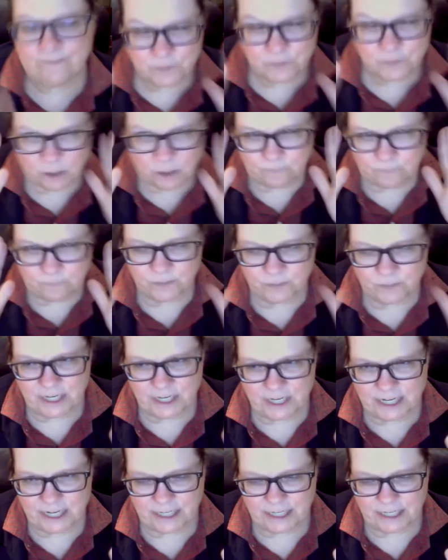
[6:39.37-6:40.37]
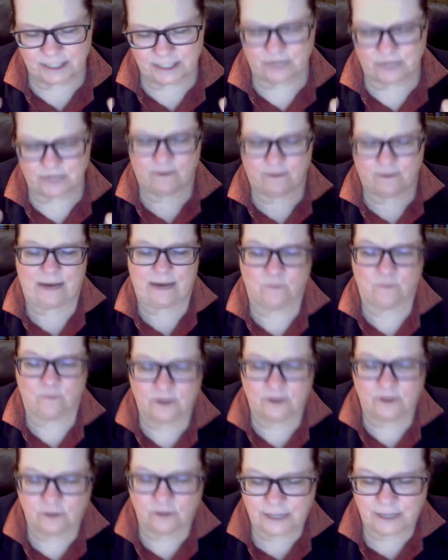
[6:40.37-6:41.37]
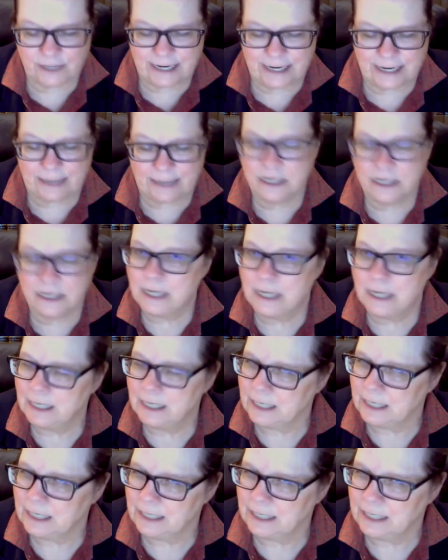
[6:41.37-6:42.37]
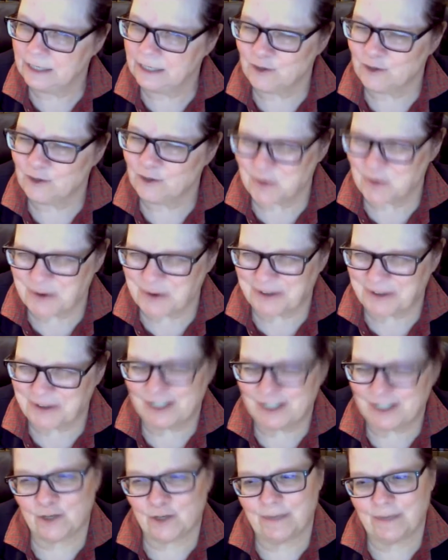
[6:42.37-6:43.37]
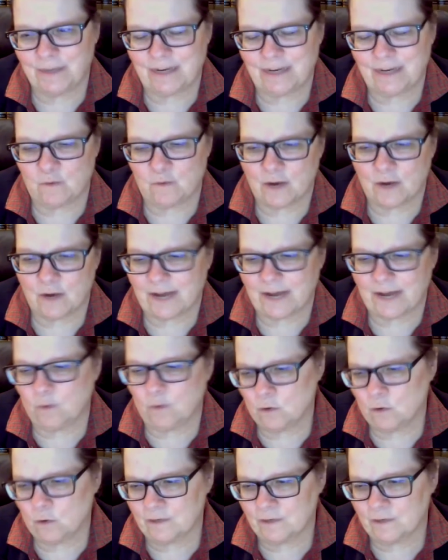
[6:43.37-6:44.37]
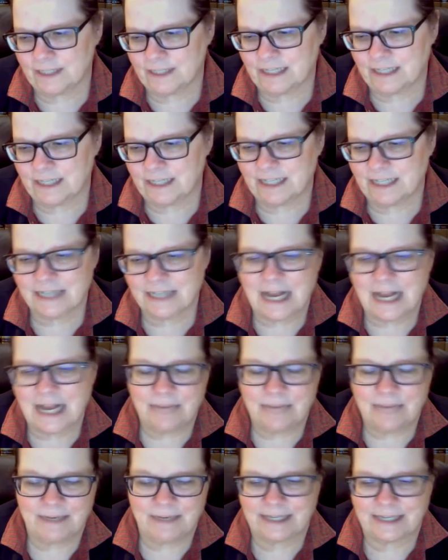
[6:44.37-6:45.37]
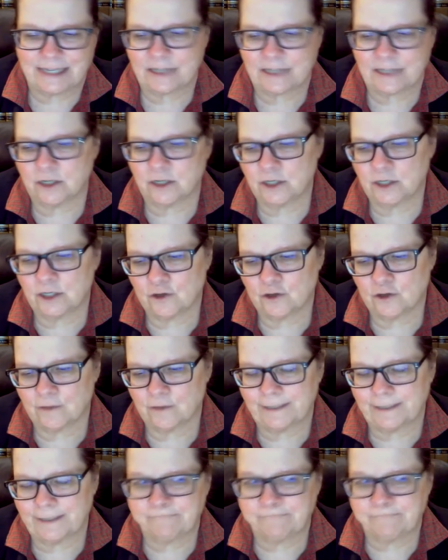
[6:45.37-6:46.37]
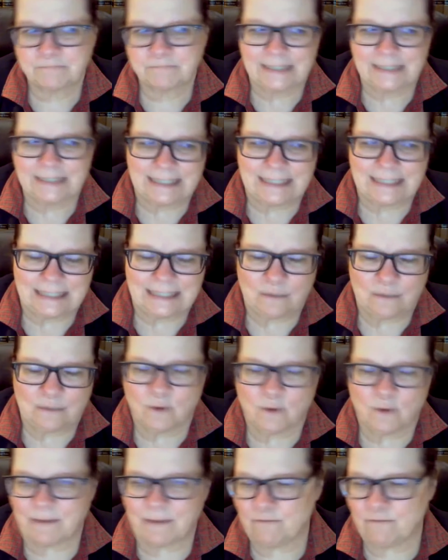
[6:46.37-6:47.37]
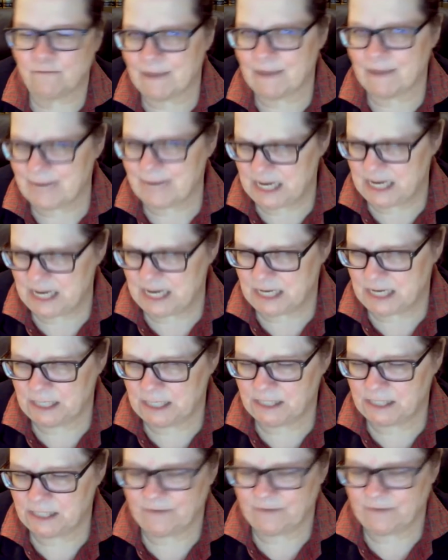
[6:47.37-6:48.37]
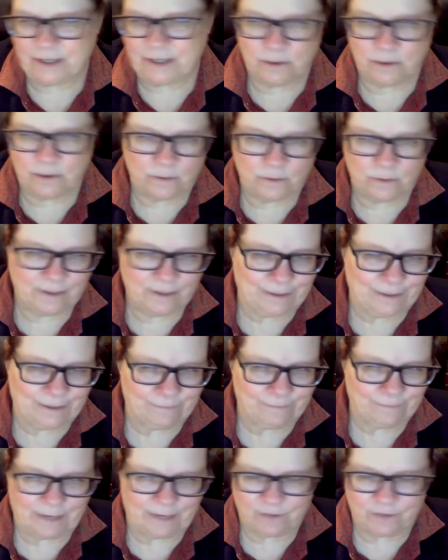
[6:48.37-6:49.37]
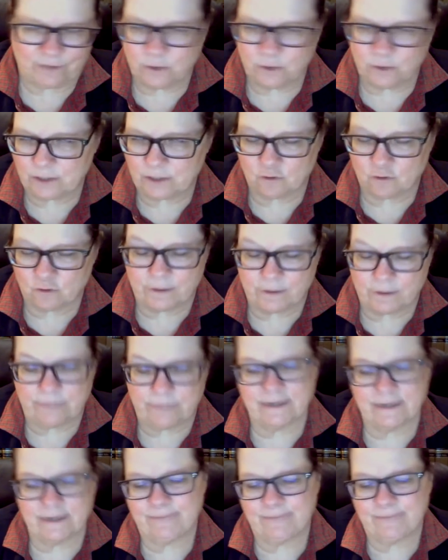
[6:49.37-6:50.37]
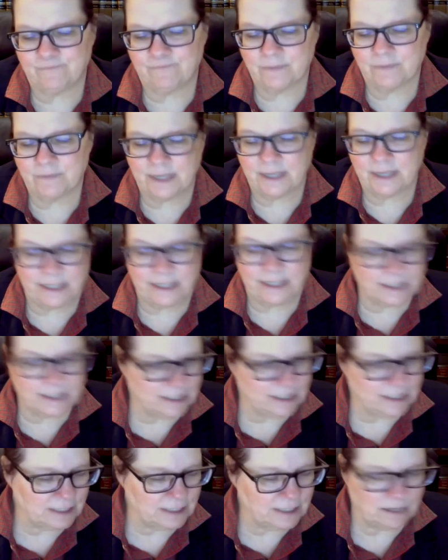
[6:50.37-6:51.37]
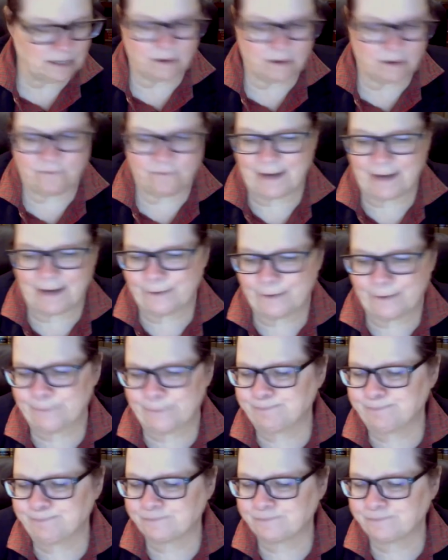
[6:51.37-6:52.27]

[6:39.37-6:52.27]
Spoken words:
So you need to consider that when you're looking at your order and determining, well, what kind of order is this? Because that's going to determine what my remedy is. If I do, I have to do an extraordinary writ. Is this a non-final